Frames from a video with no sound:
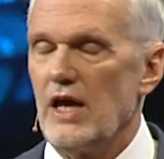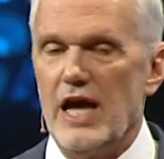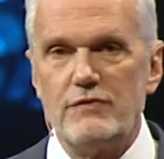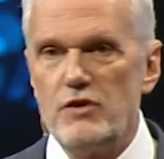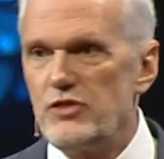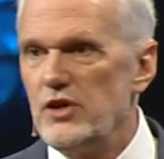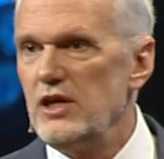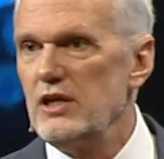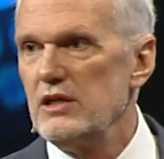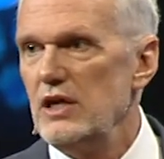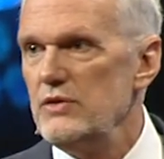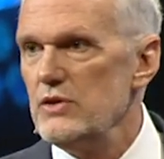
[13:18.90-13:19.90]

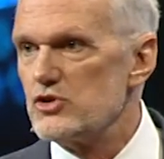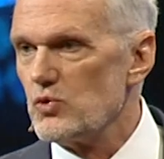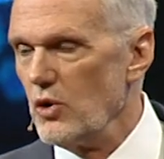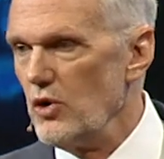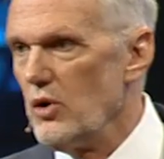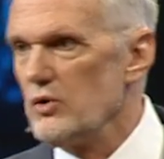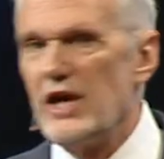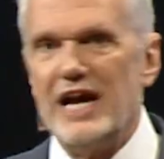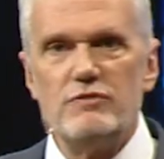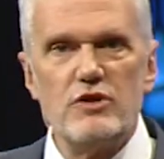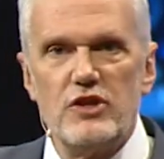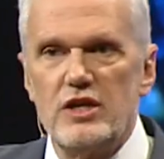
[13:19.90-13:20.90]
Everything in this world,
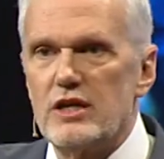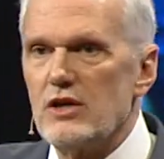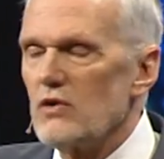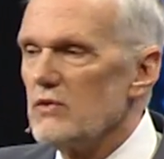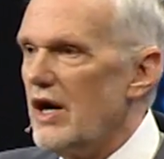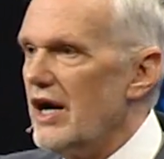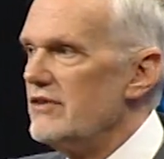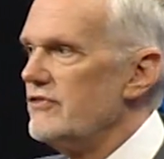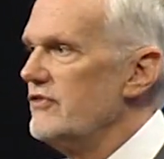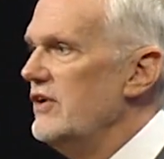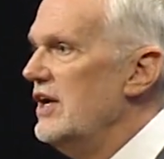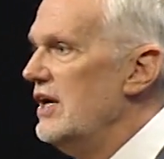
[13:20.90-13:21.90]
everything in our life,